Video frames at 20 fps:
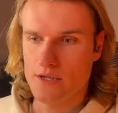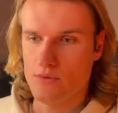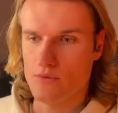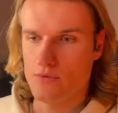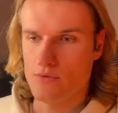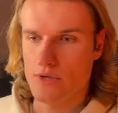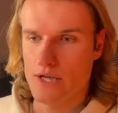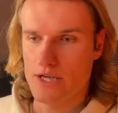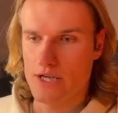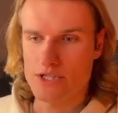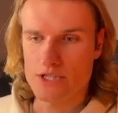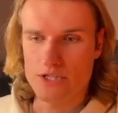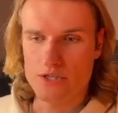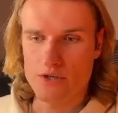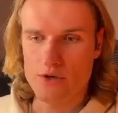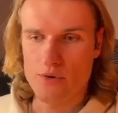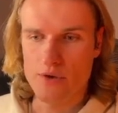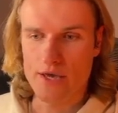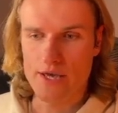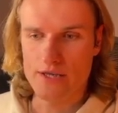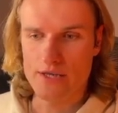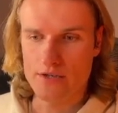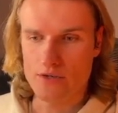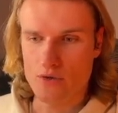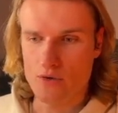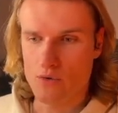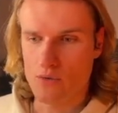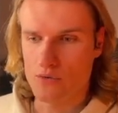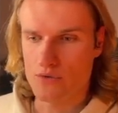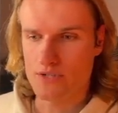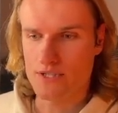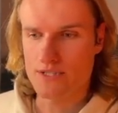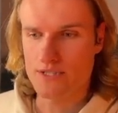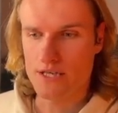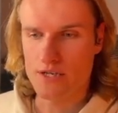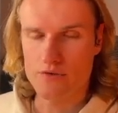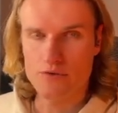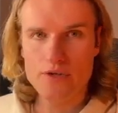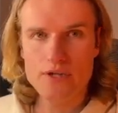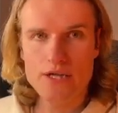it will actually go ahead and call this
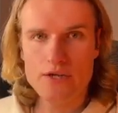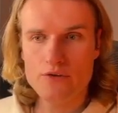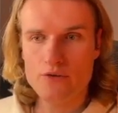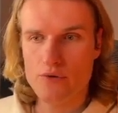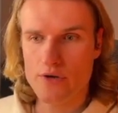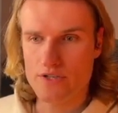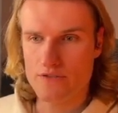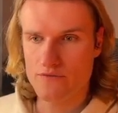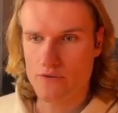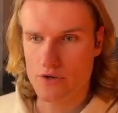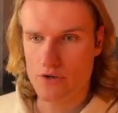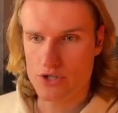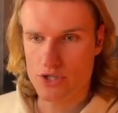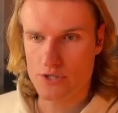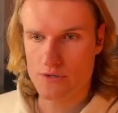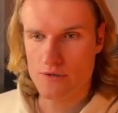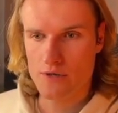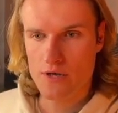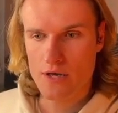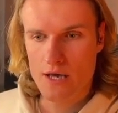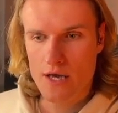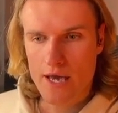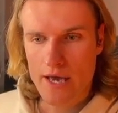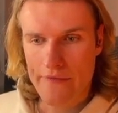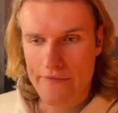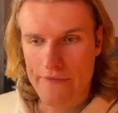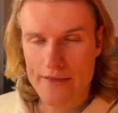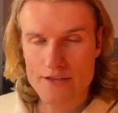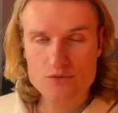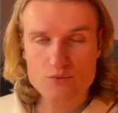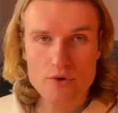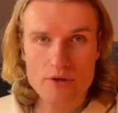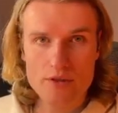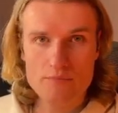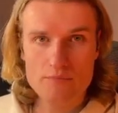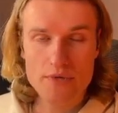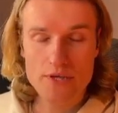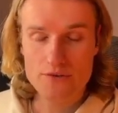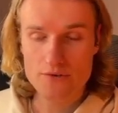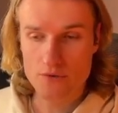send relay request function, and that's where the
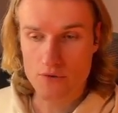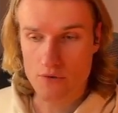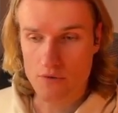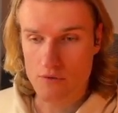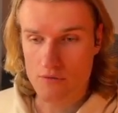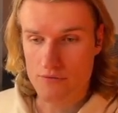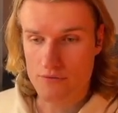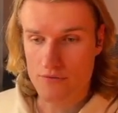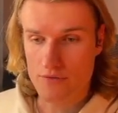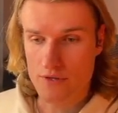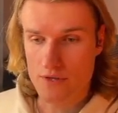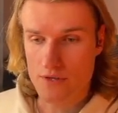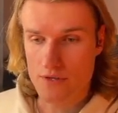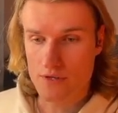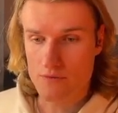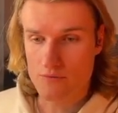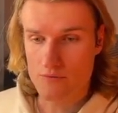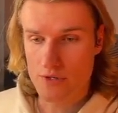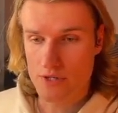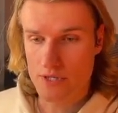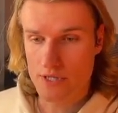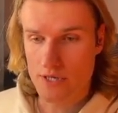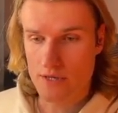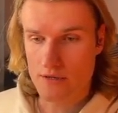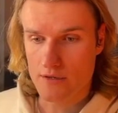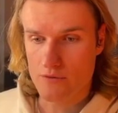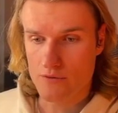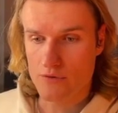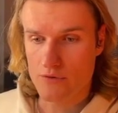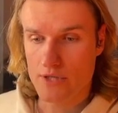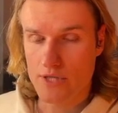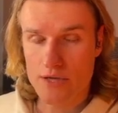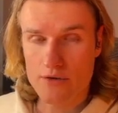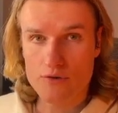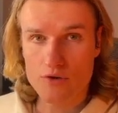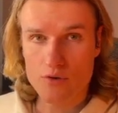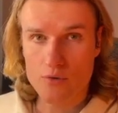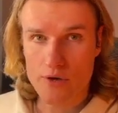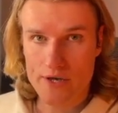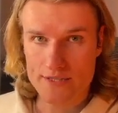meat of the relay, relay
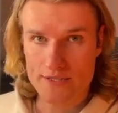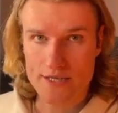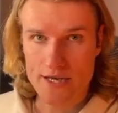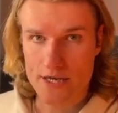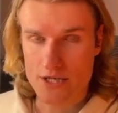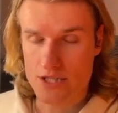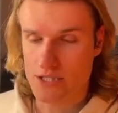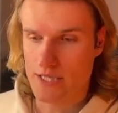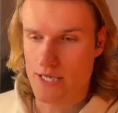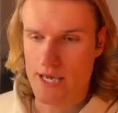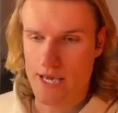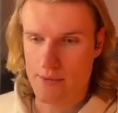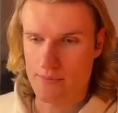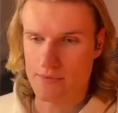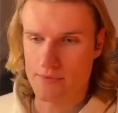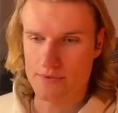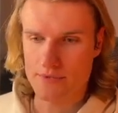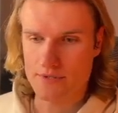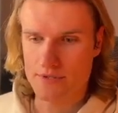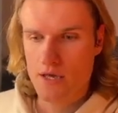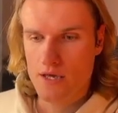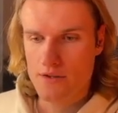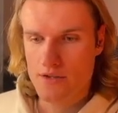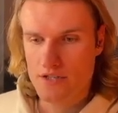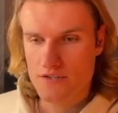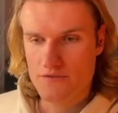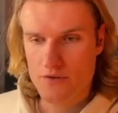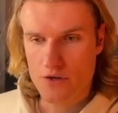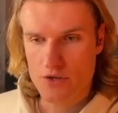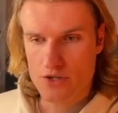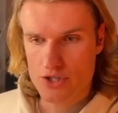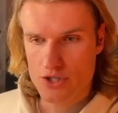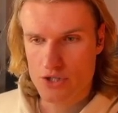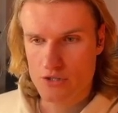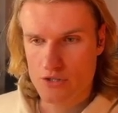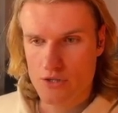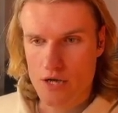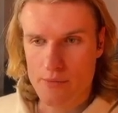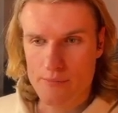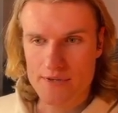request actually happens. In this
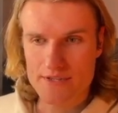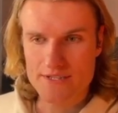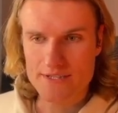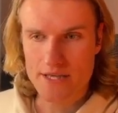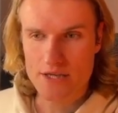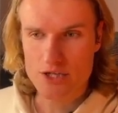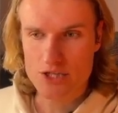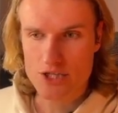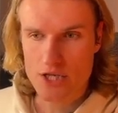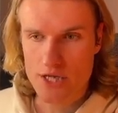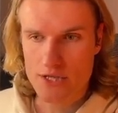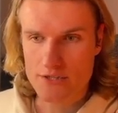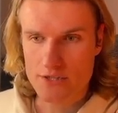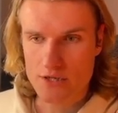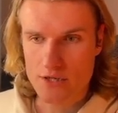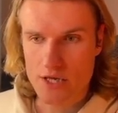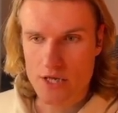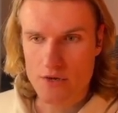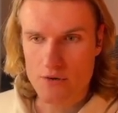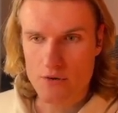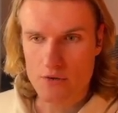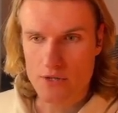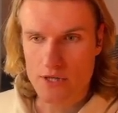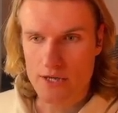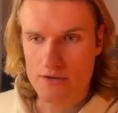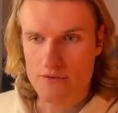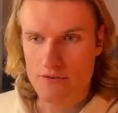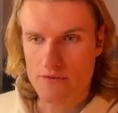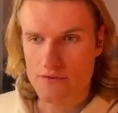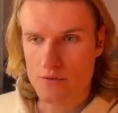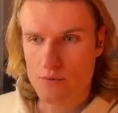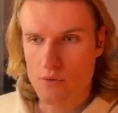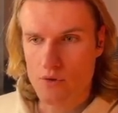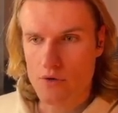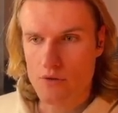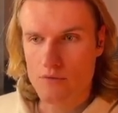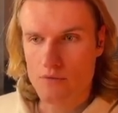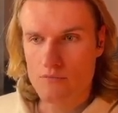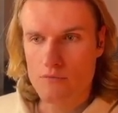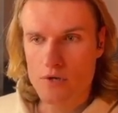function, I'm instantiating here on line
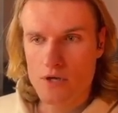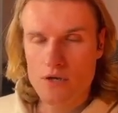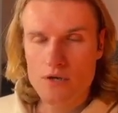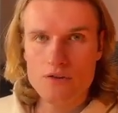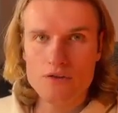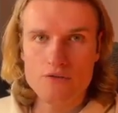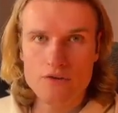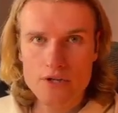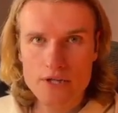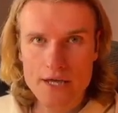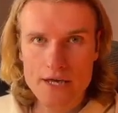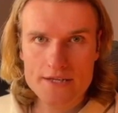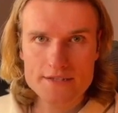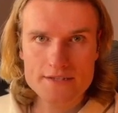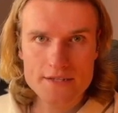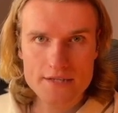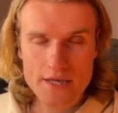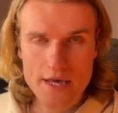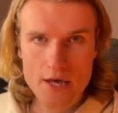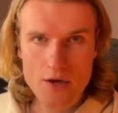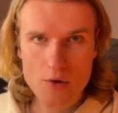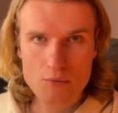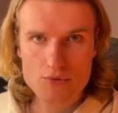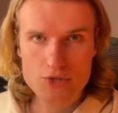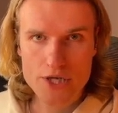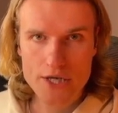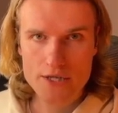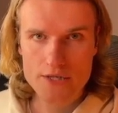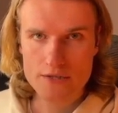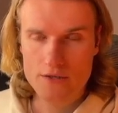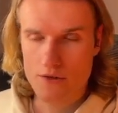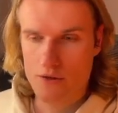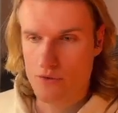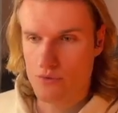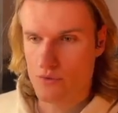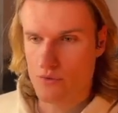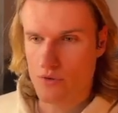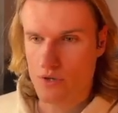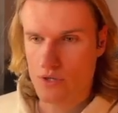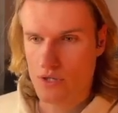fifty-one, the Relay S D K object
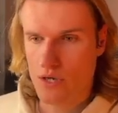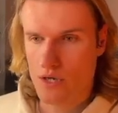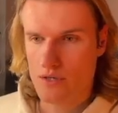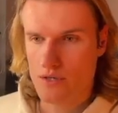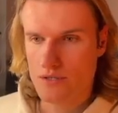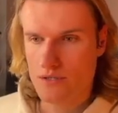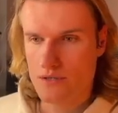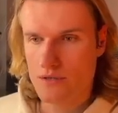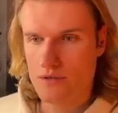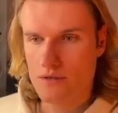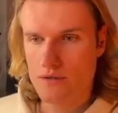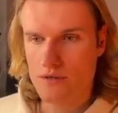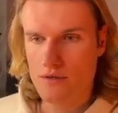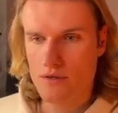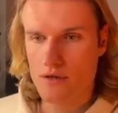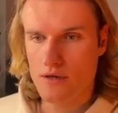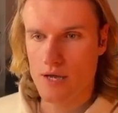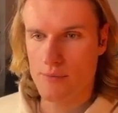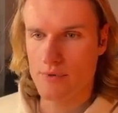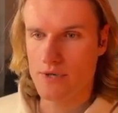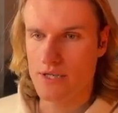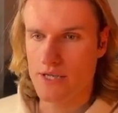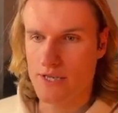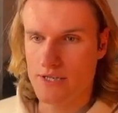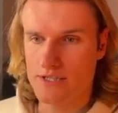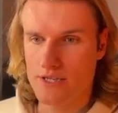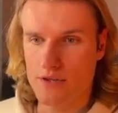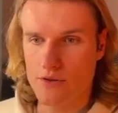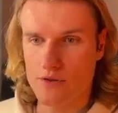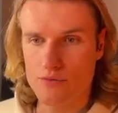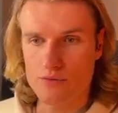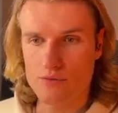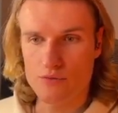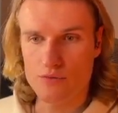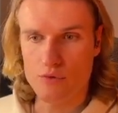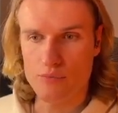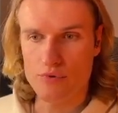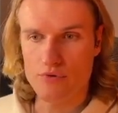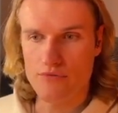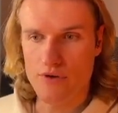through a class. I'm connecting
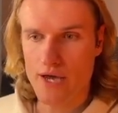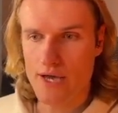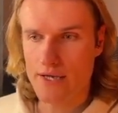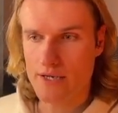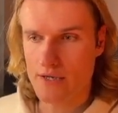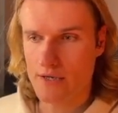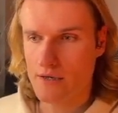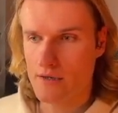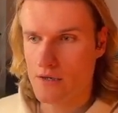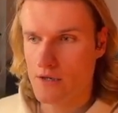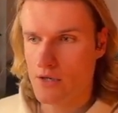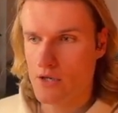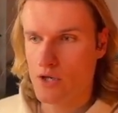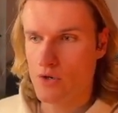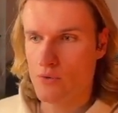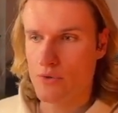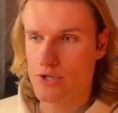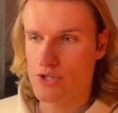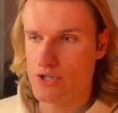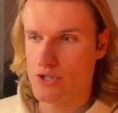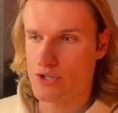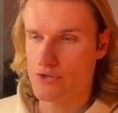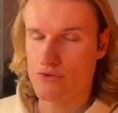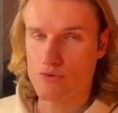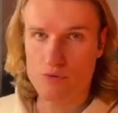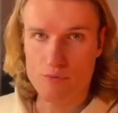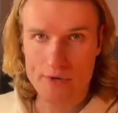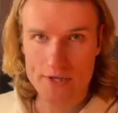through a provider, which is through